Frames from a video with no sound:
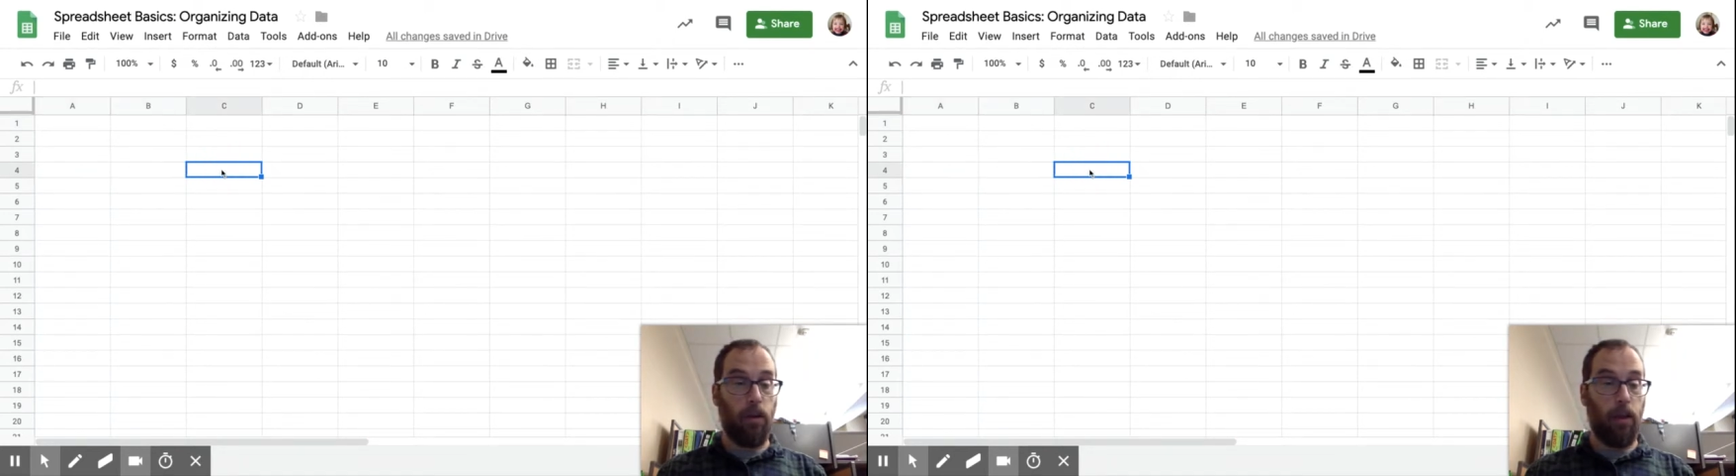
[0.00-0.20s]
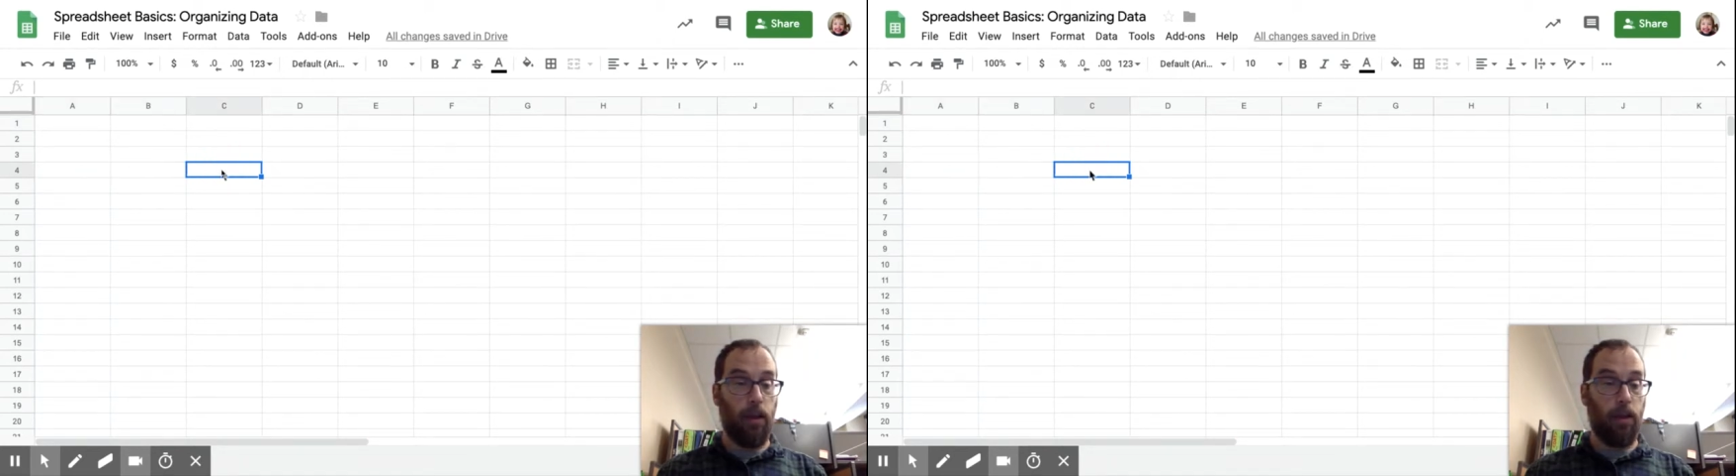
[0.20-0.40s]

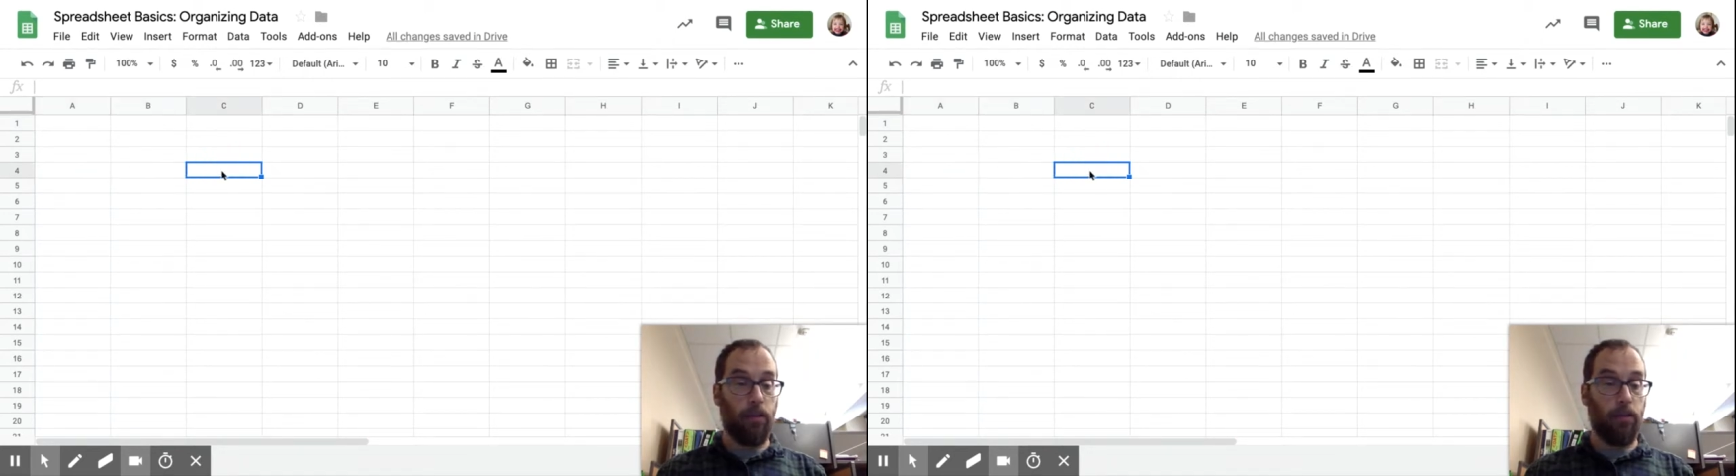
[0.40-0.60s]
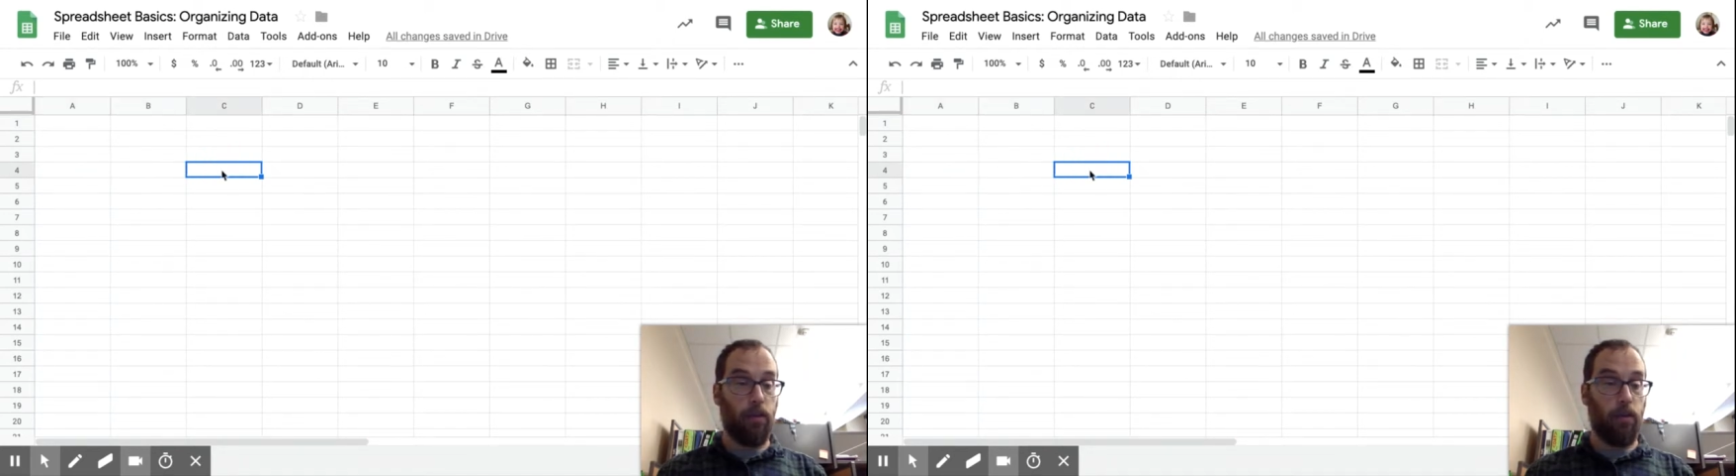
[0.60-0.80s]
and
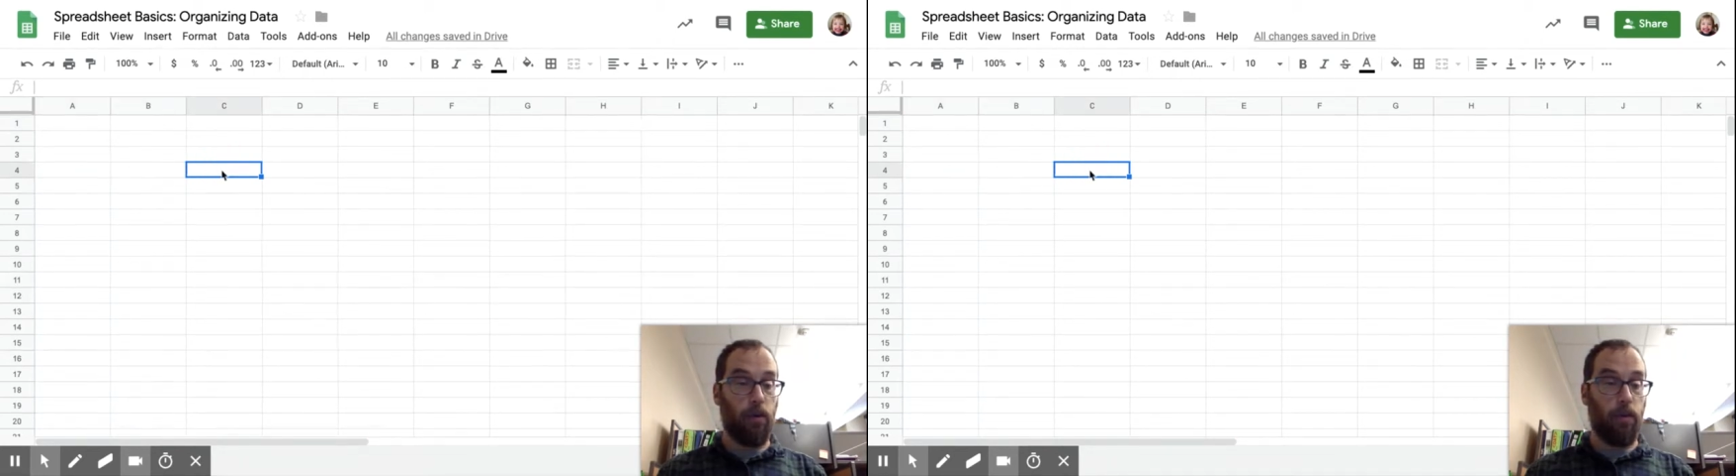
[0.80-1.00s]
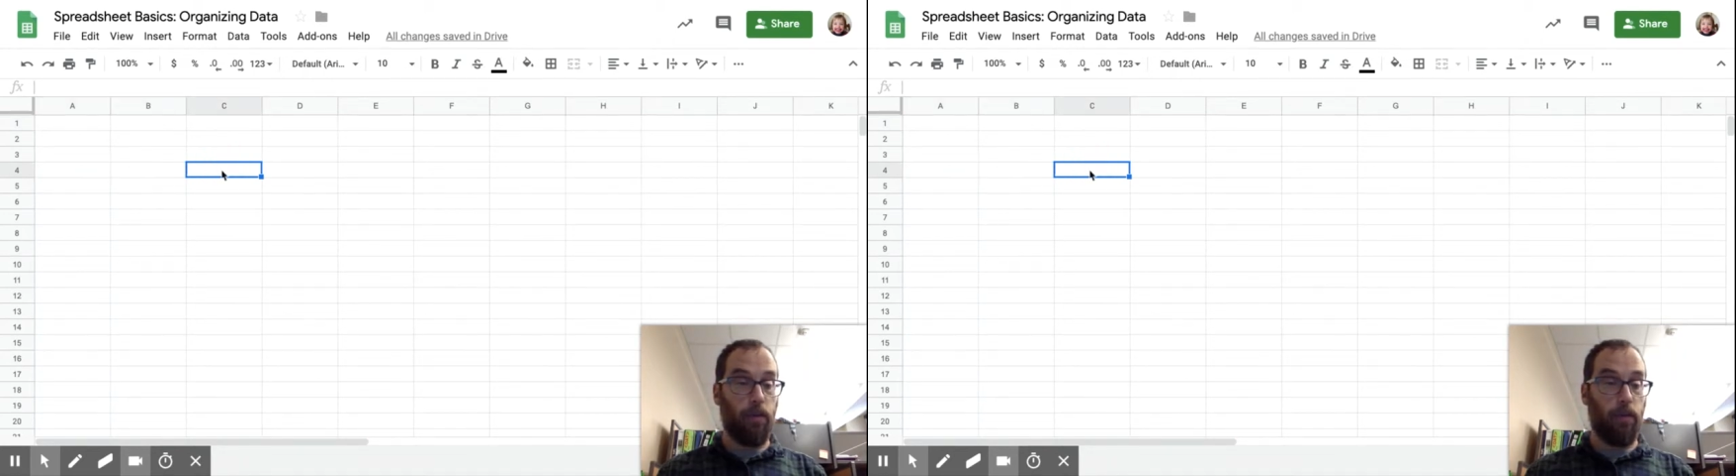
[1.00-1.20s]
so
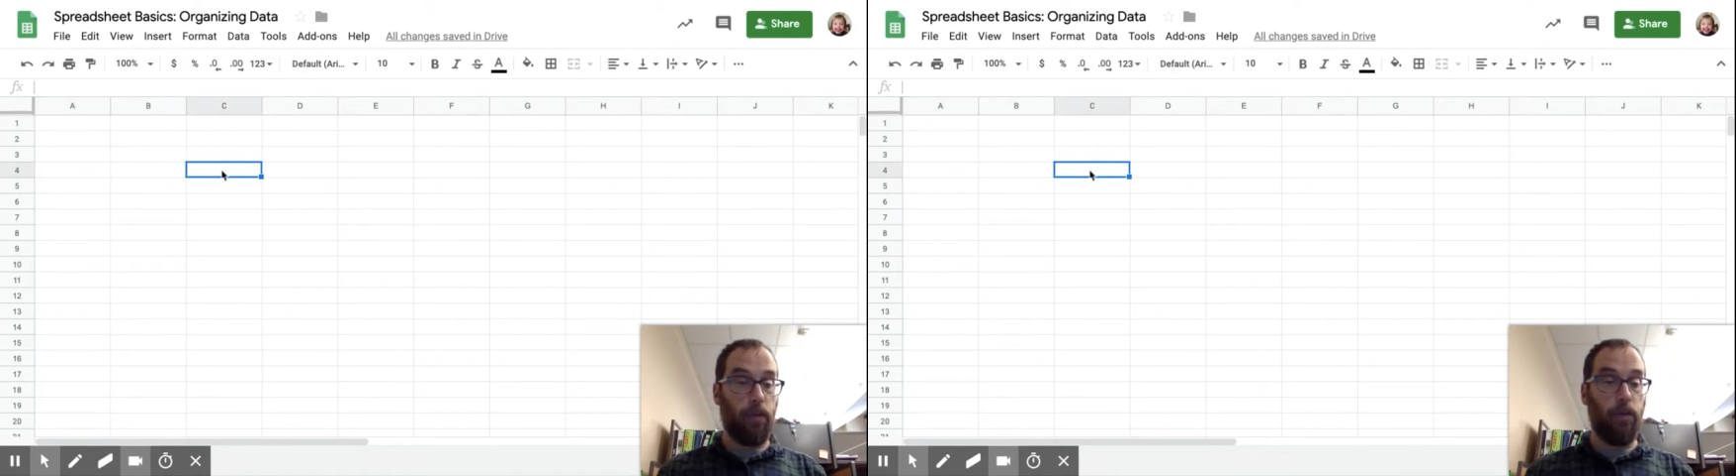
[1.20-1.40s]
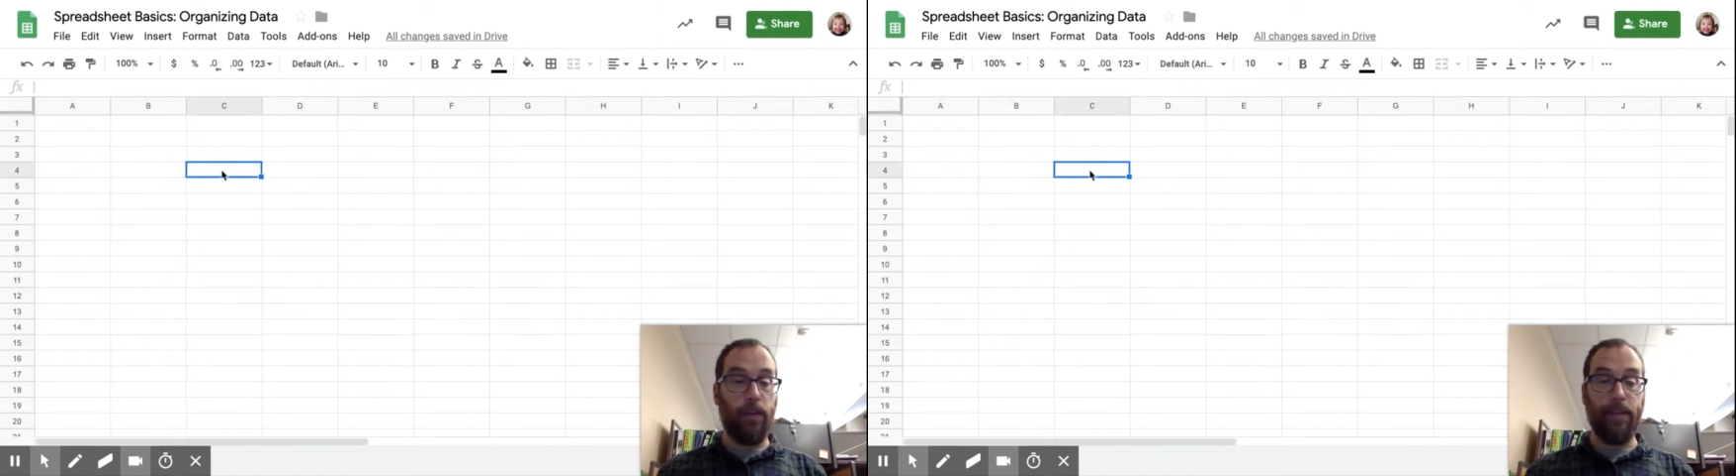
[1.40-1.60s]
on.
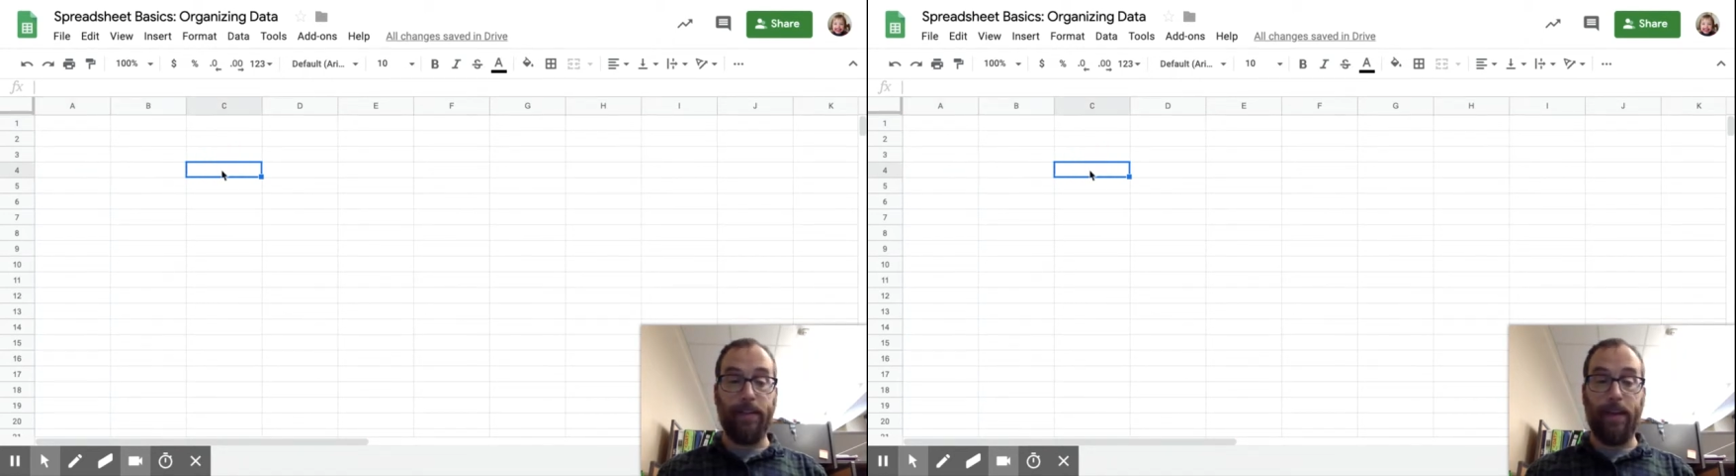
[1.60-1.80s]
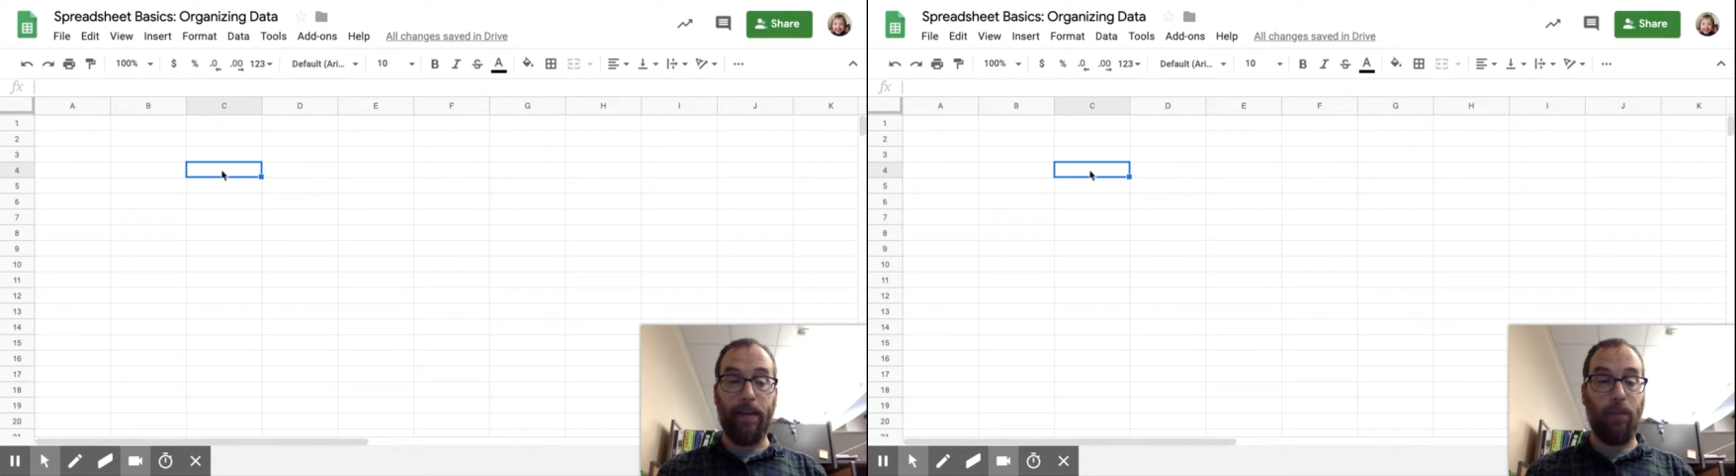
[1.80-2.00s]
And you can
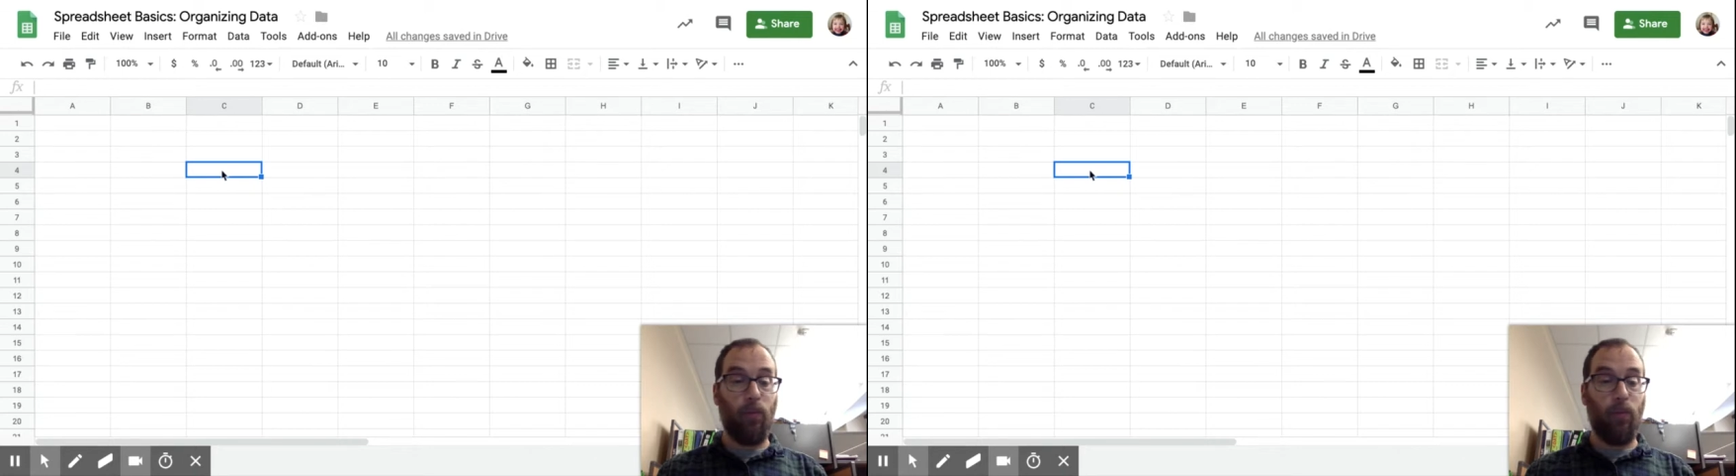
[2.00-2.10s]
type